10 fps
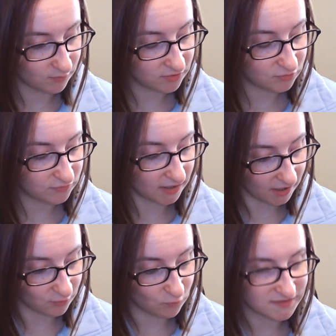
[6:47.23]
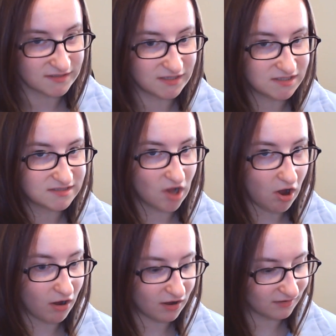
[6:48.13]
I wonder who that guy was he
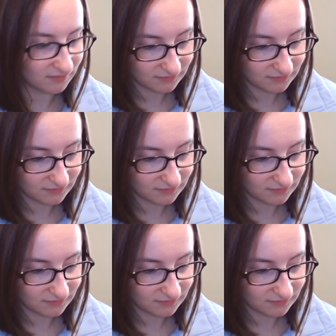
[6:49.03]
saw.